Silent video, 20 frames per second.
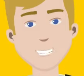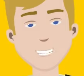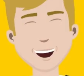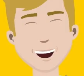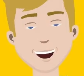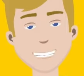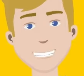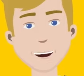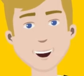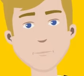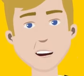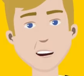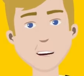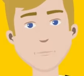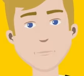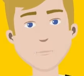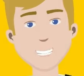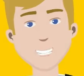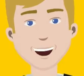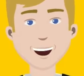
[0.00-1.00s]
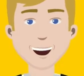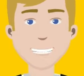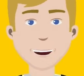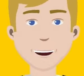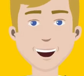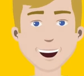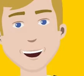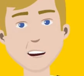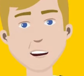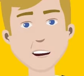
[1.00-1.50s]
series.
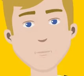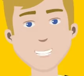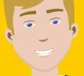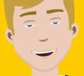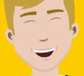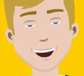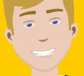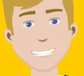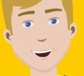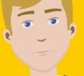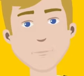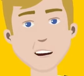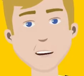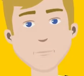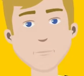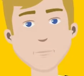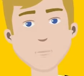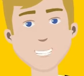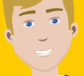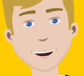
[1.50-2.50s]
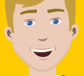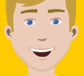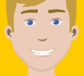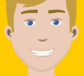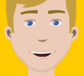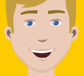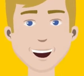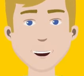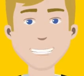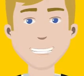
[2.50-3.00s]
In this series, we are going
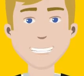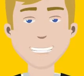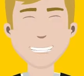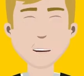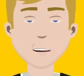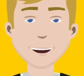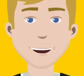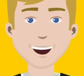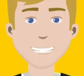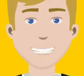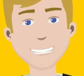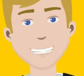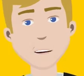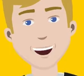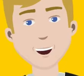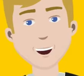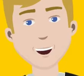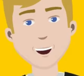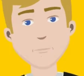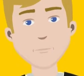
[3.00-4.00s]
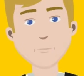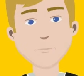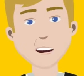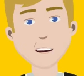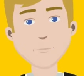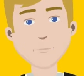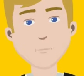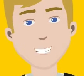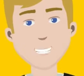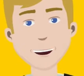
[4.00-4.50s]
to learn some new
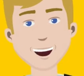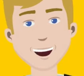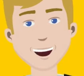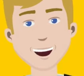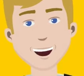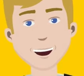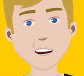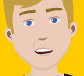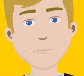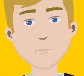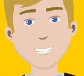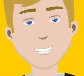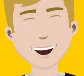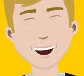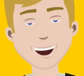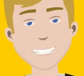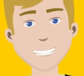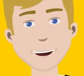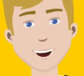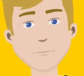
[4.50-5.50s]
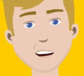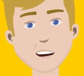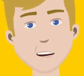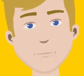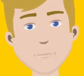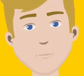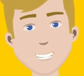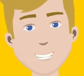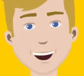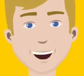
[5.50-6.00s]
vocabulary which is very important in
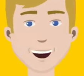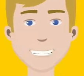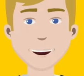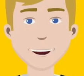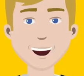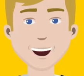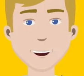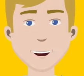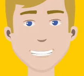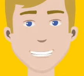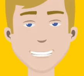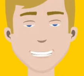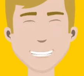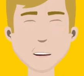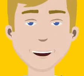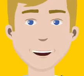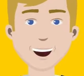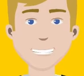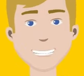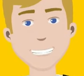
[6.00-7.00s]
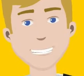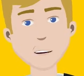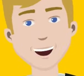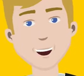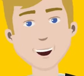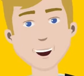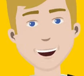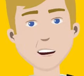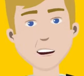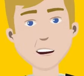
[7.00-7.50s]
our daily conversation.
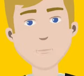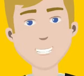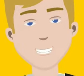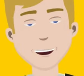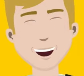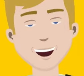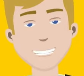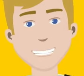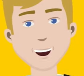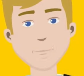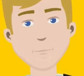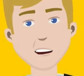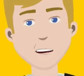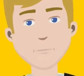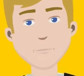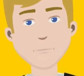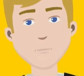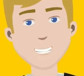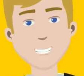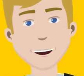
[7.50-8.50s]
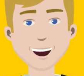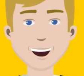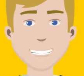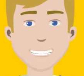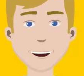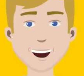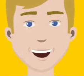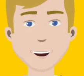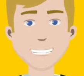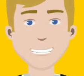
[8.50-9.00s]
In today's
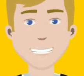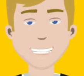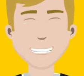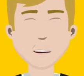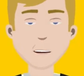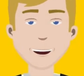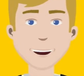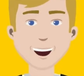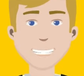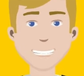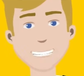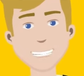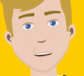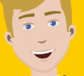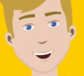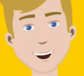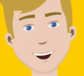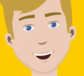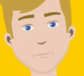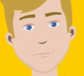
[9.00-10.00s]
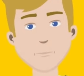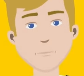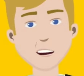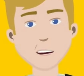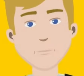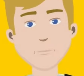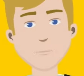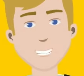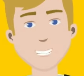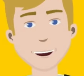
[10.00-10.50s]
session, I have a new word
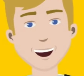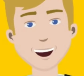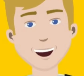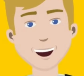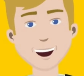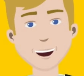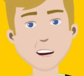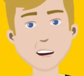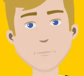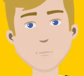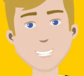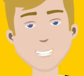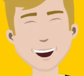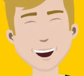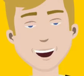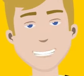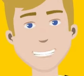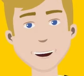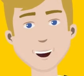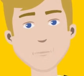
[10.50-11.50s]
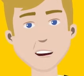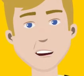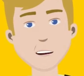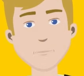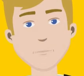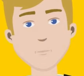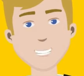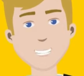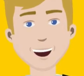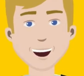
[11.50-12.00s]
for you,
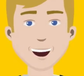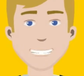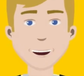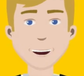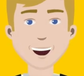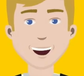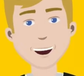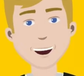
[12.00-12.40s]
manifest.